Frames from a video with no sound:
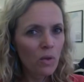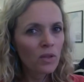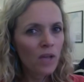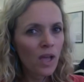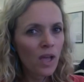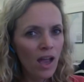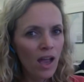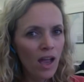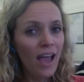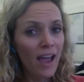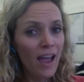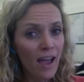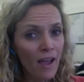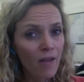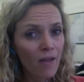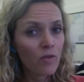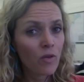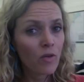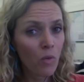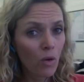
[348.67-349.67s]
will not
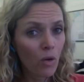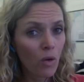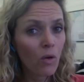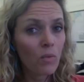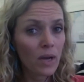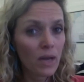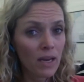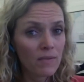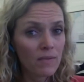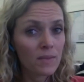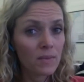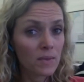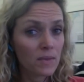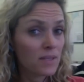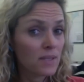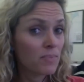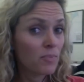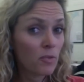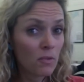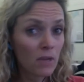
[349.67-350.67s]
have coral reefs, which
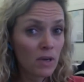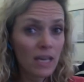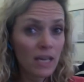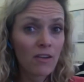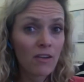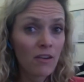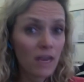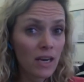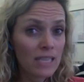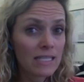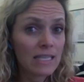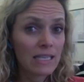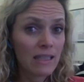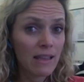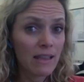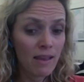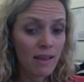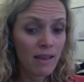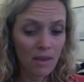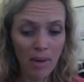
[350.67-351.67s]
is pretty
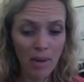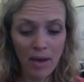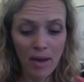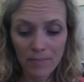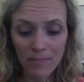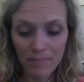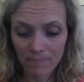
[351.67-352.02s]
crazy to think about.